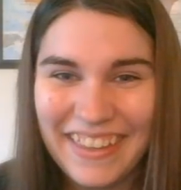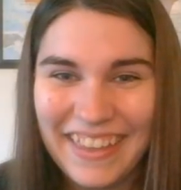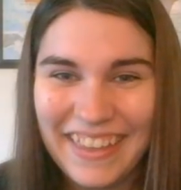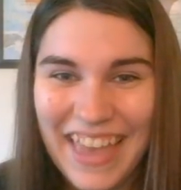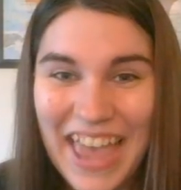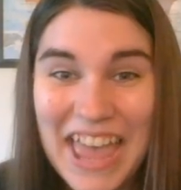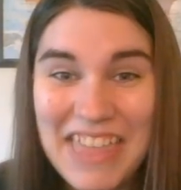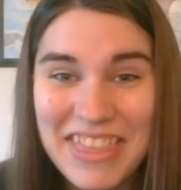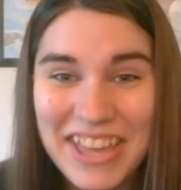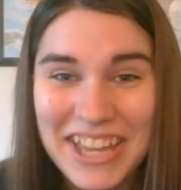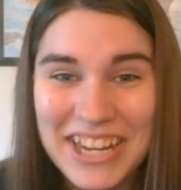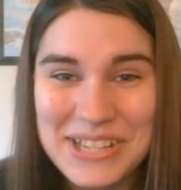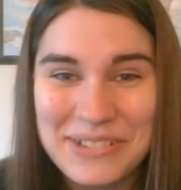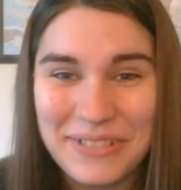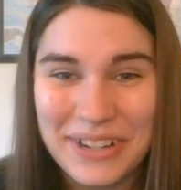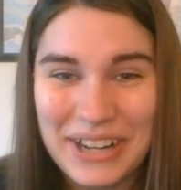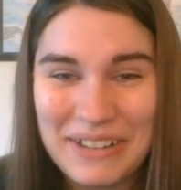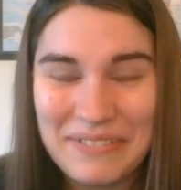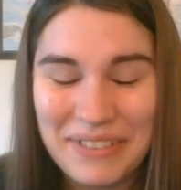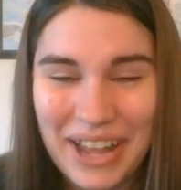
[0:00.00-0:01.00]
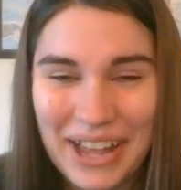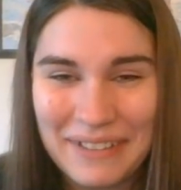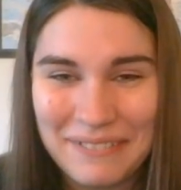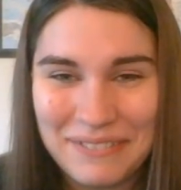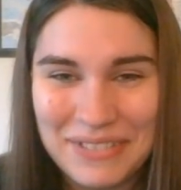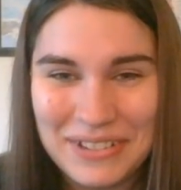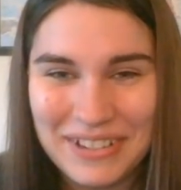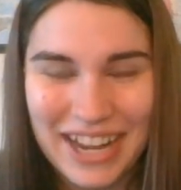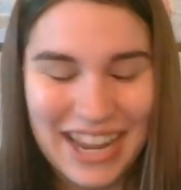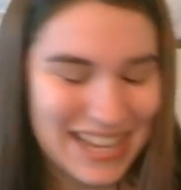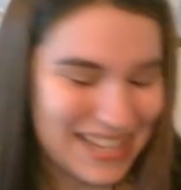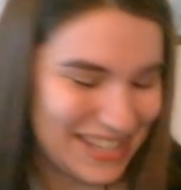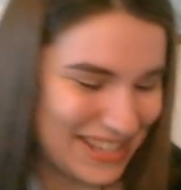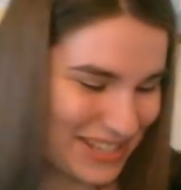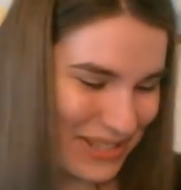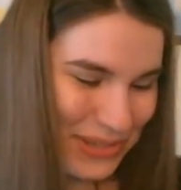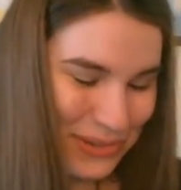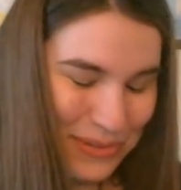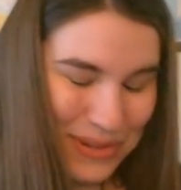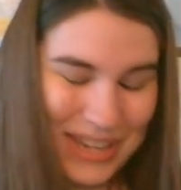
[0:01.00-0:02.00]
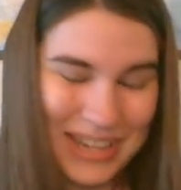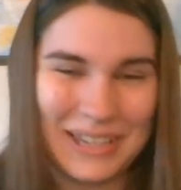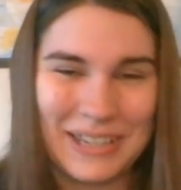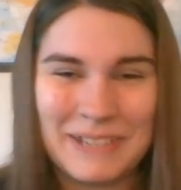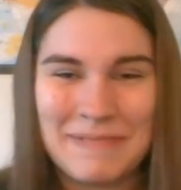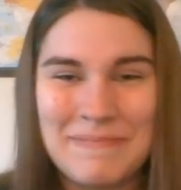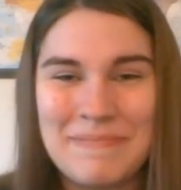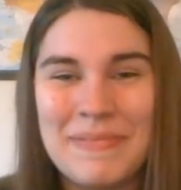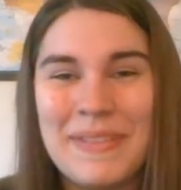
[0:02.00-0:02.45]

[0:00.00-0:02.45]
And that is what I've got for you guys this week.